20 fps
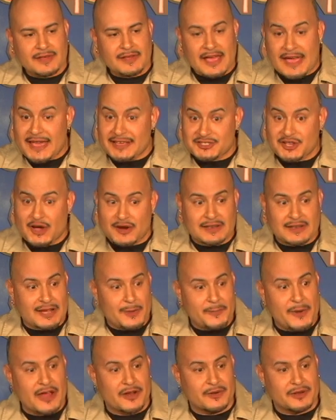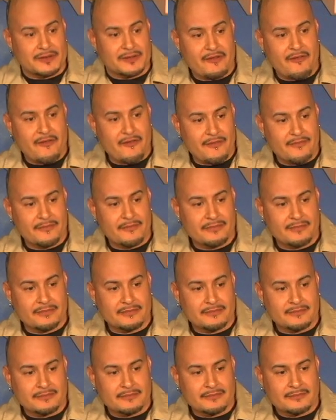and talk like a pirate.
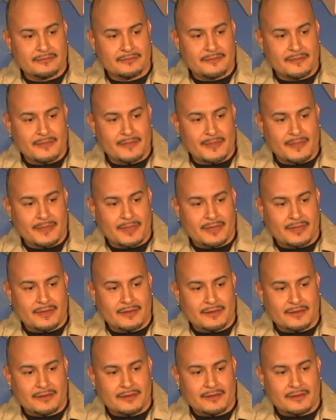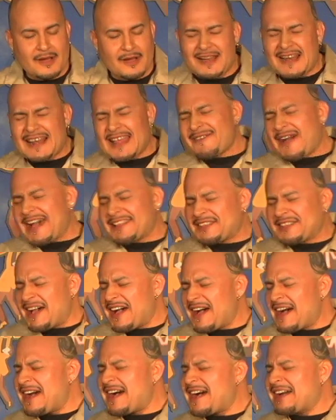¡Hola,
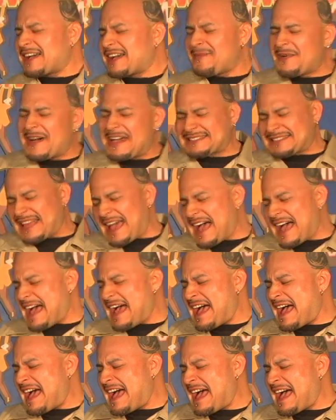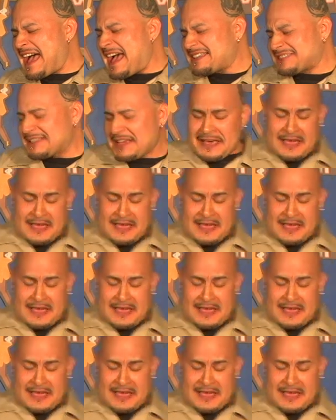vato! ¿Cómo estás?